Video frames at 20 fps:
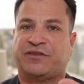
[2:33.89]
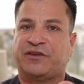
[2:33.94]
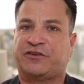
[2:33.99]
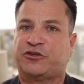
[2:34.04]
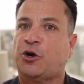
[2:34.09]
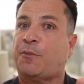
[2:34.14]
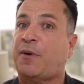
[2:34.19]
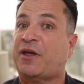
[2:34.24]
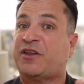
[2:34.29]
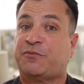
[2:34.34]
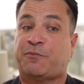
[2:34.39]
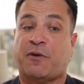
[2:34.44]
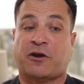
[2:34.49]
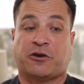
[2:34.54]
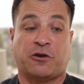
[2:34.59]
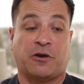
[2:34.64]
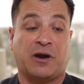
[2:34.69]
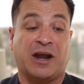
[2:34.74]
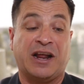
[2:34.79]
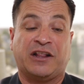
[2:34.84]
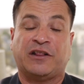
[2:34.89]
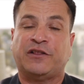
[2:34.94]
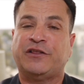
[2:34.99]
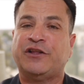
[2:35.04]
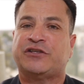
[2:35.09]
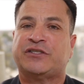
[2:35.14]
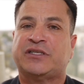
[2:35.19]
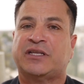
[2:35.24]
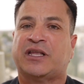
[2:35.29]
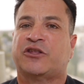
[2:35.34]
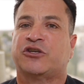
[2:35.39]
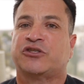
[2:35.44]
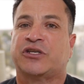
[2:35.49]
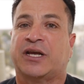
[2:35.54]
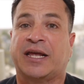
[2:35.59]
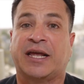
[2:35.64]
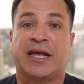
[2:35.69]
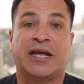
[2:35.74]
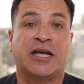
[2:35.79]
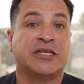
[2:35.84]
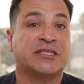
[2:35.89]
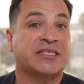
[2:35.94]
The termite inspector listed that there's a